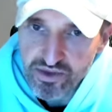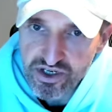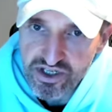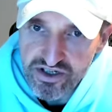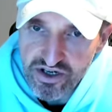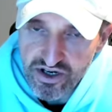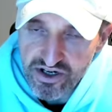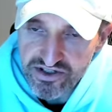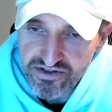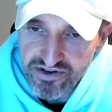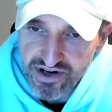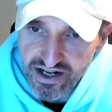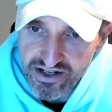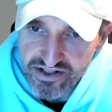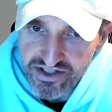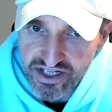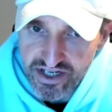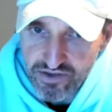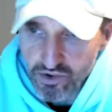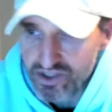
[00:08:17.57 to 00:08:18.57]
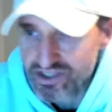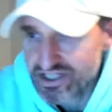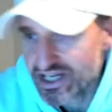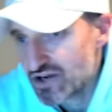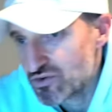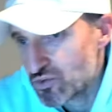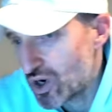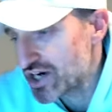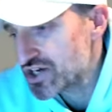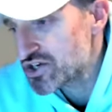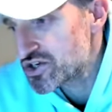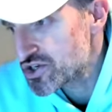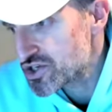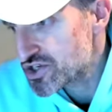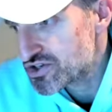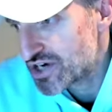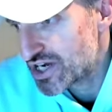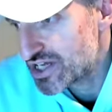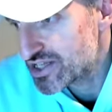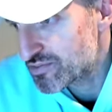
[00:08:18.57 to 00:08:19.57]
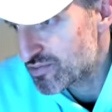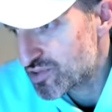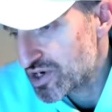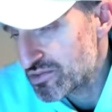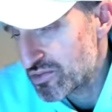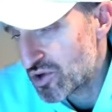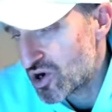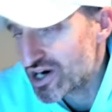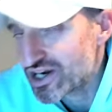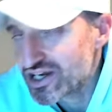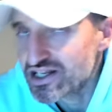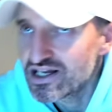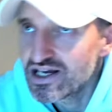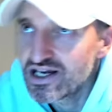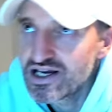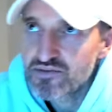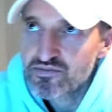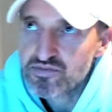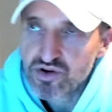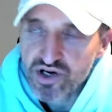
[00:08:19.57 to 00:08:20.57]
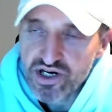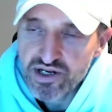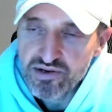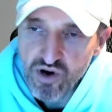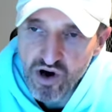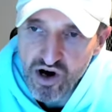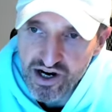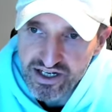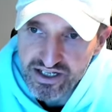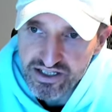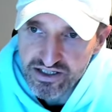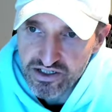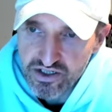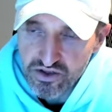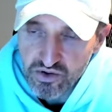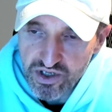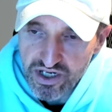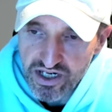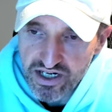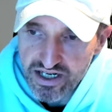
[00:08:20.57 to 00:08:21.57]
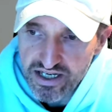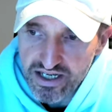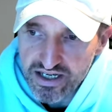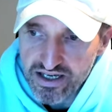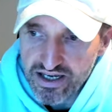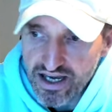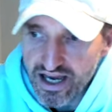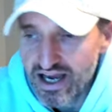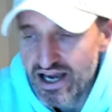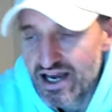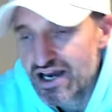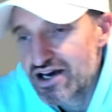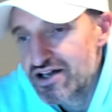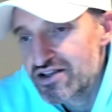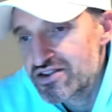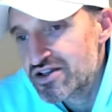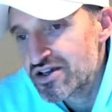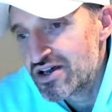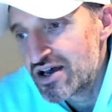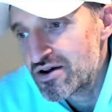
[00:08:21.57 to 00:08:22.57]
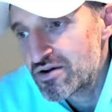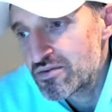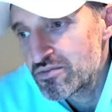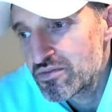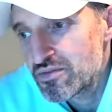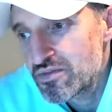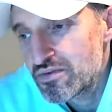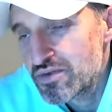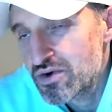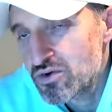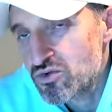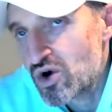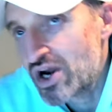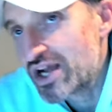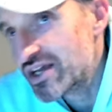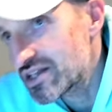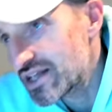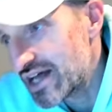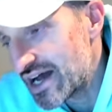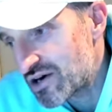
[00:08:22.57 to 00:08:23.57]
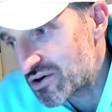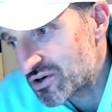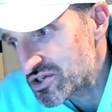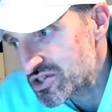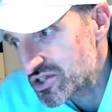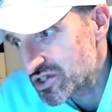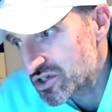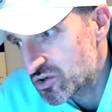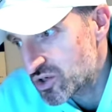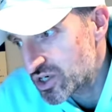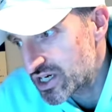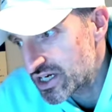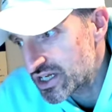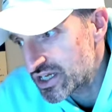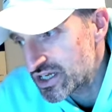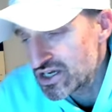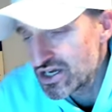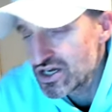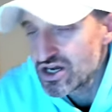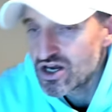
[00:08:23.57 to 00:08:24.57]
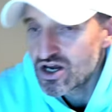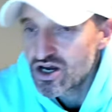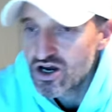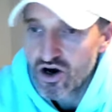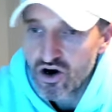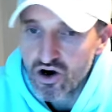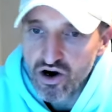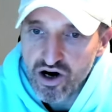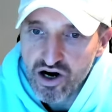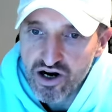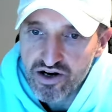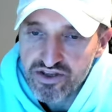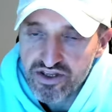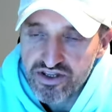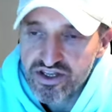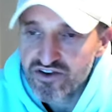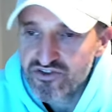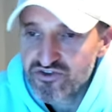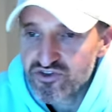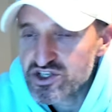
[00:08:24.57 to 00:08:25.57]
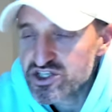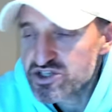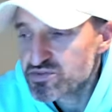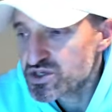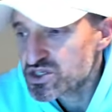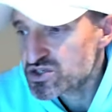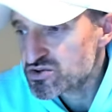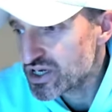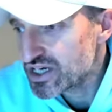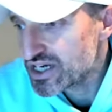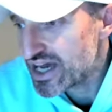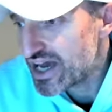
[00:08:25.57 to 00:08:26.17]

turns around and says, well, Dan, why don't you just trade them pre-market? Pre-market liquidity and regular hours liquidity are the difference between a